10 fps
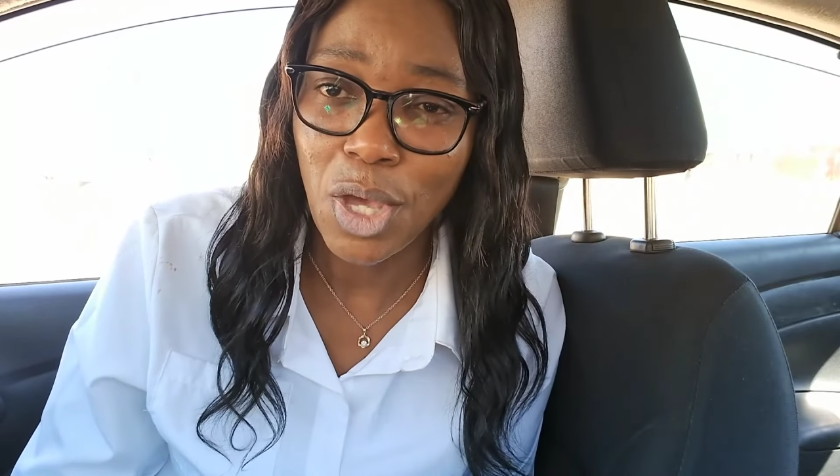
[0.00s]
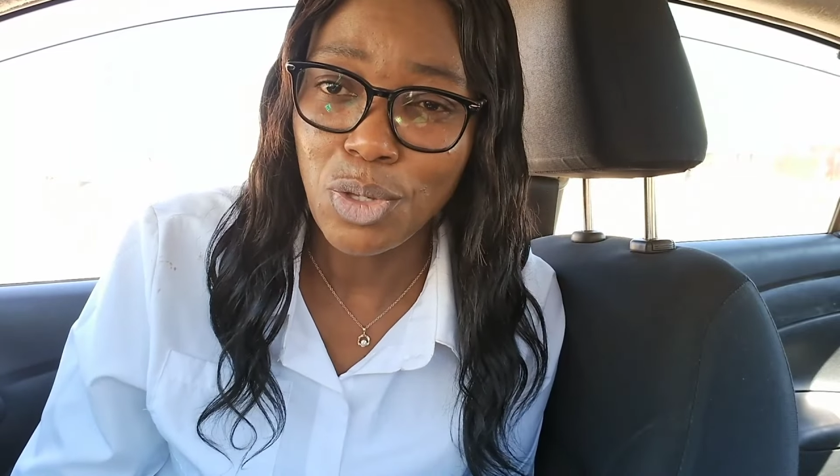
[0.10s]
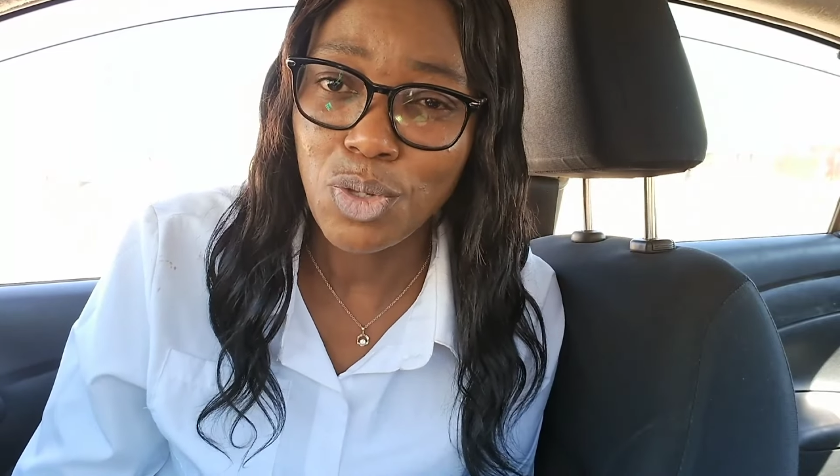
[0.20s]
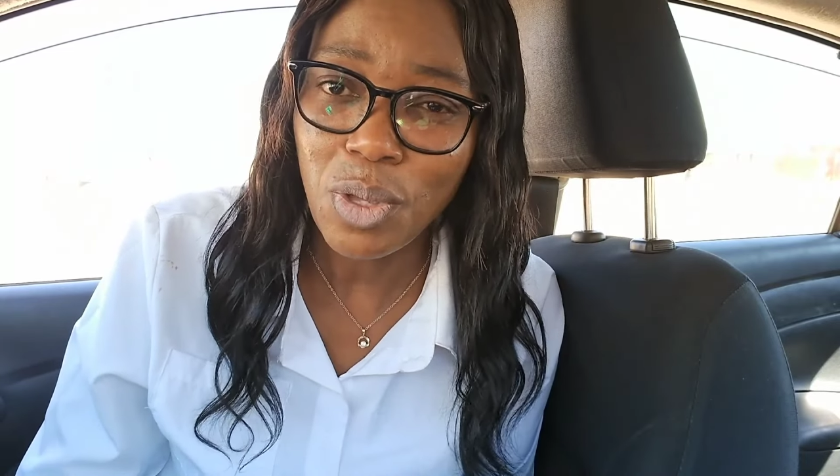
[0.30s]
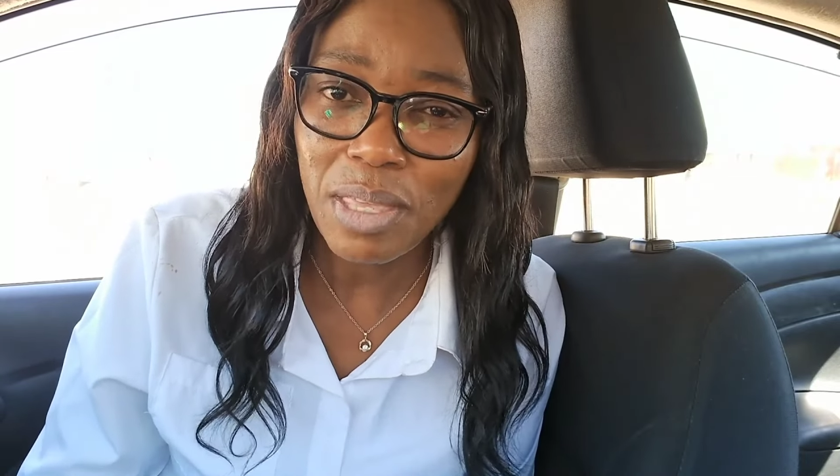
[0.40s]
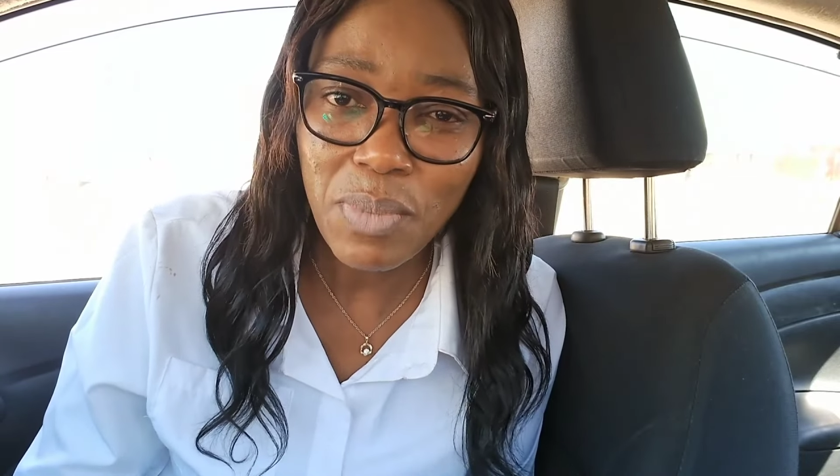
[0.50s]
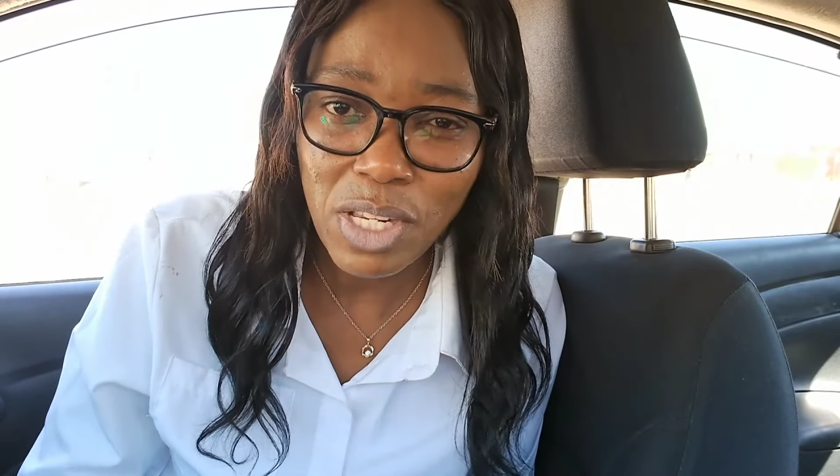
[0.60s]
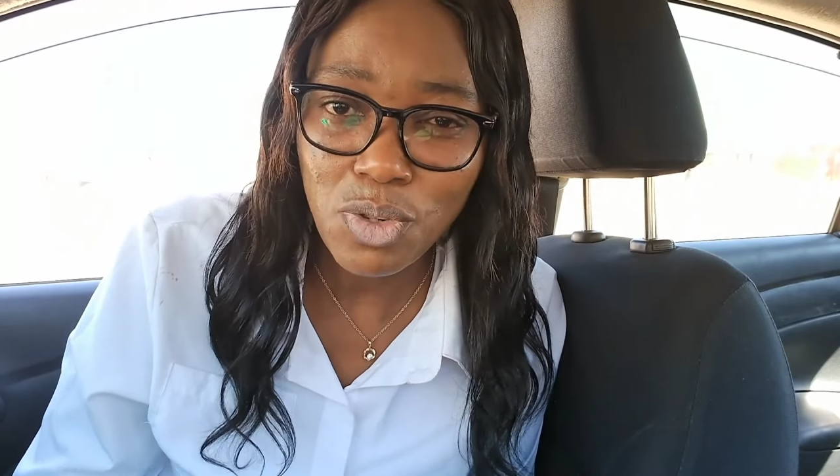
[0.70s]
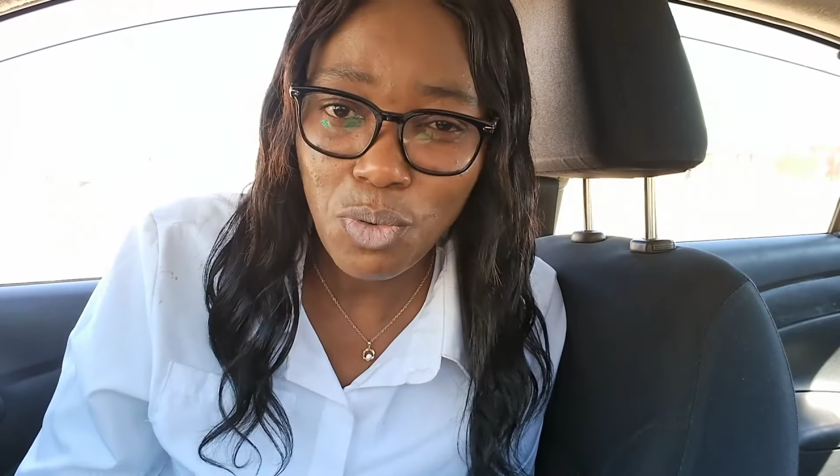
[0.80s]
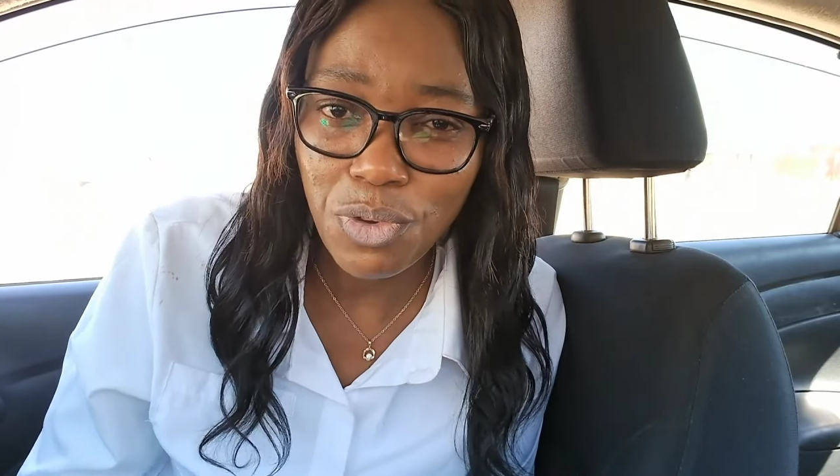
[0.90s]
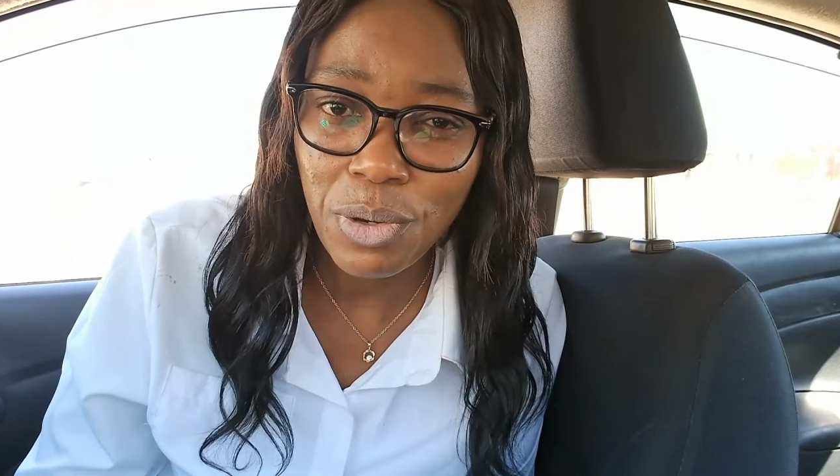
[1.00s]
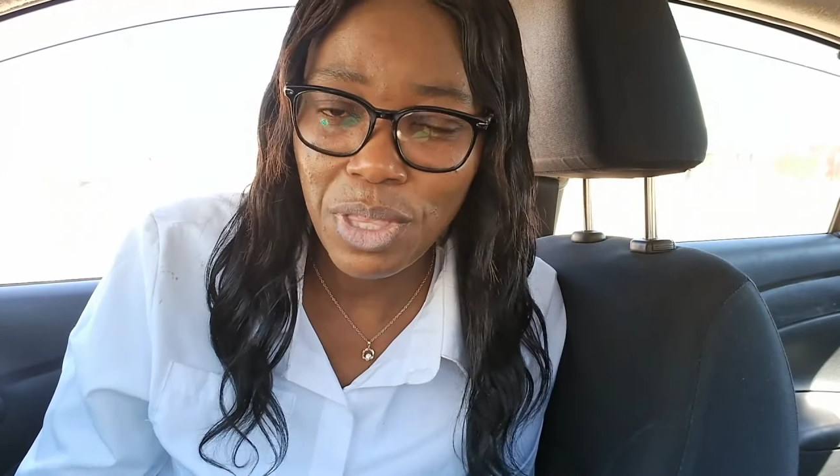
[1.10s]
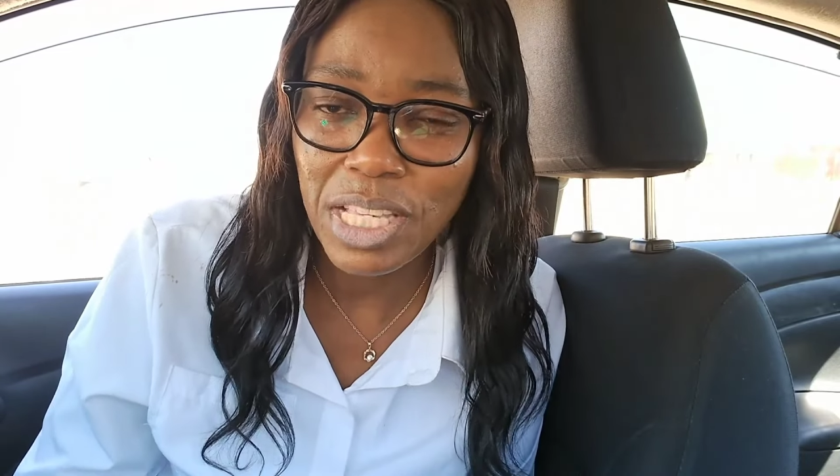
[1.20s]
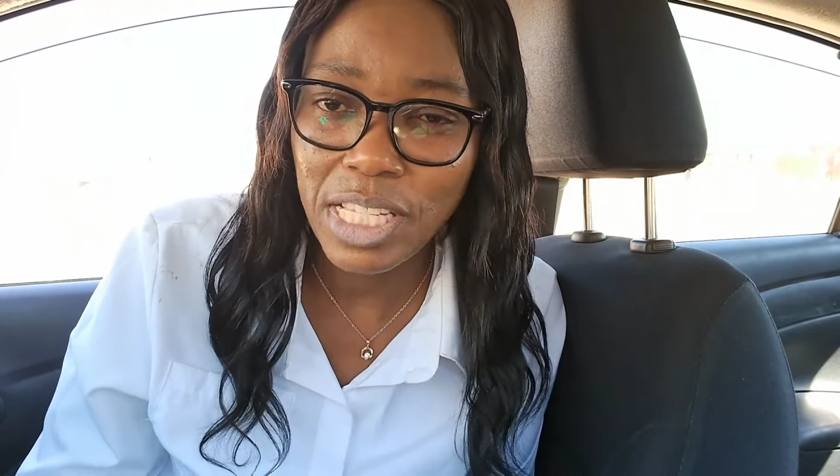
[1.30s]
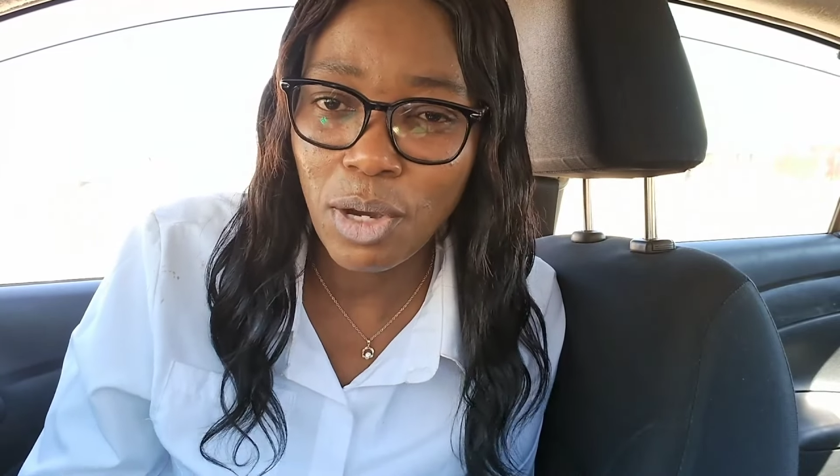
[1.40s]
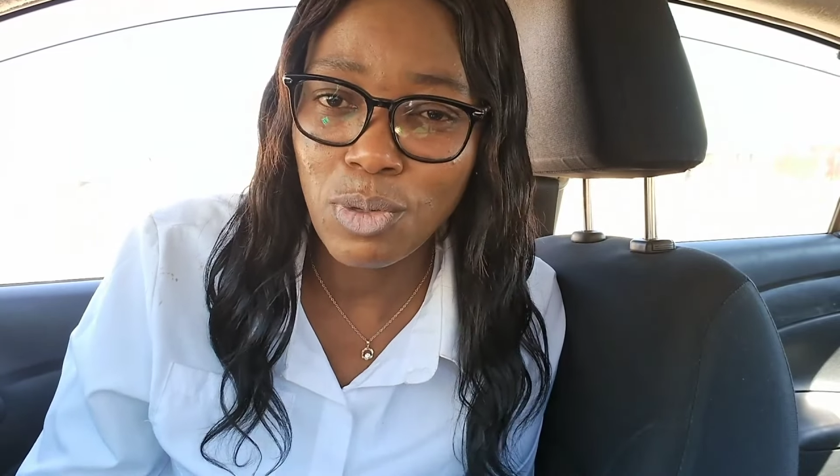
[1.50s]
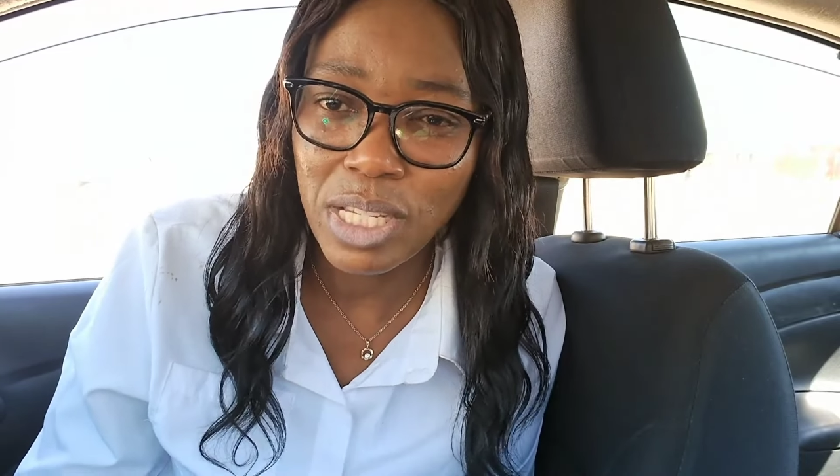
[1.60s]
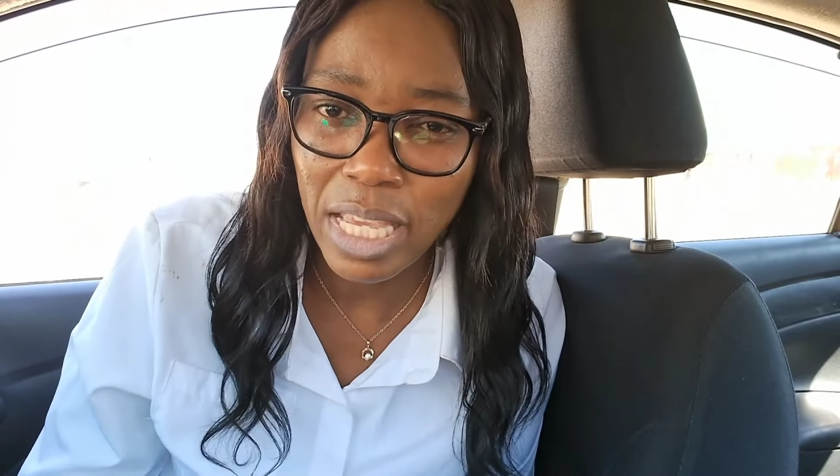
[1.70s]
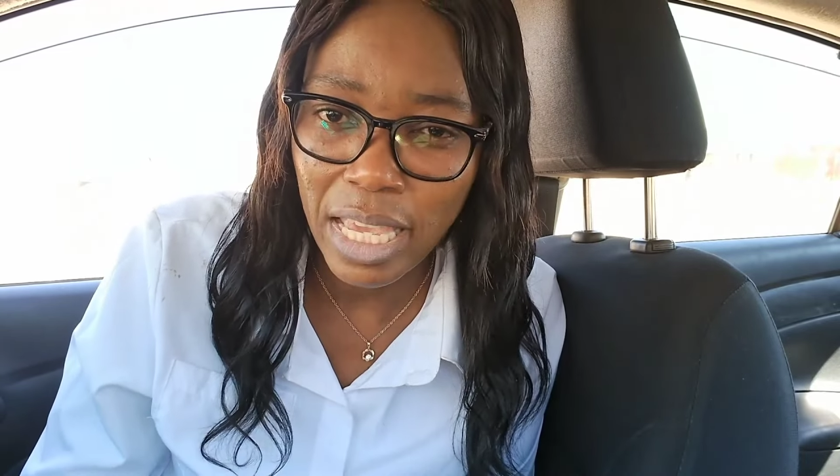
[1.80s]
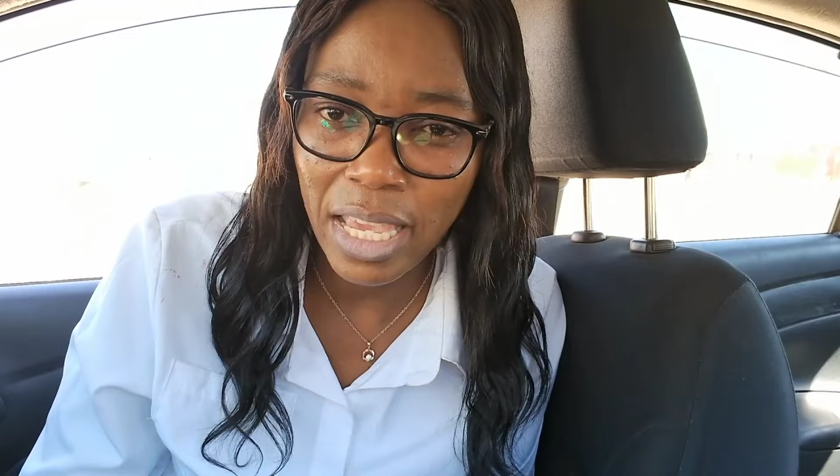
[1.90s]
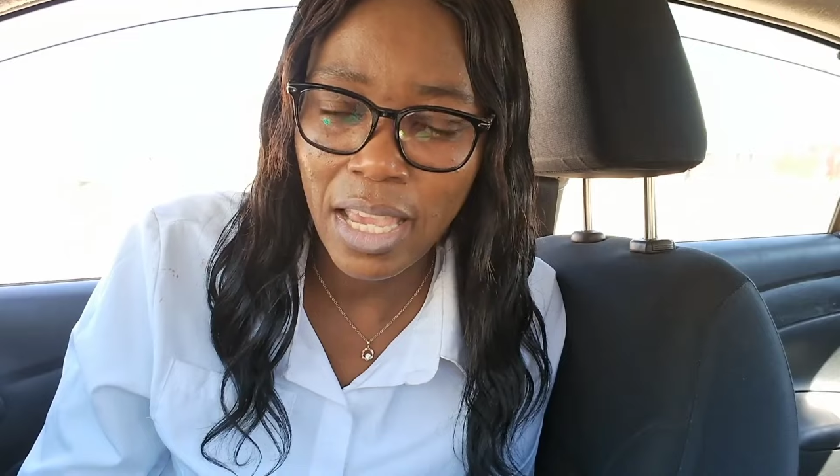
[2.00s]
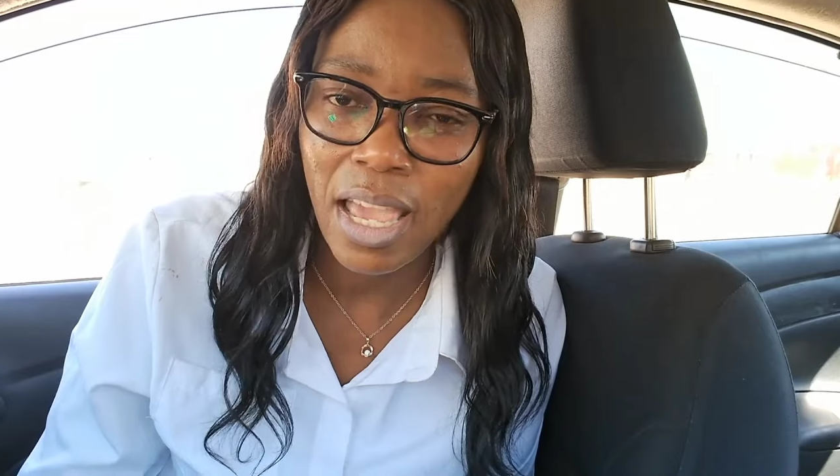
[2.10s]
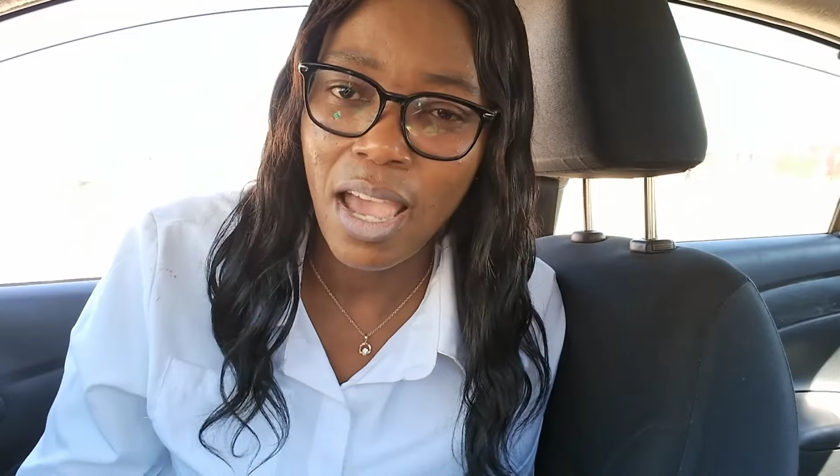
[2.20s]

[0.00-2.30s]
So the Ministry of Health and Child Care,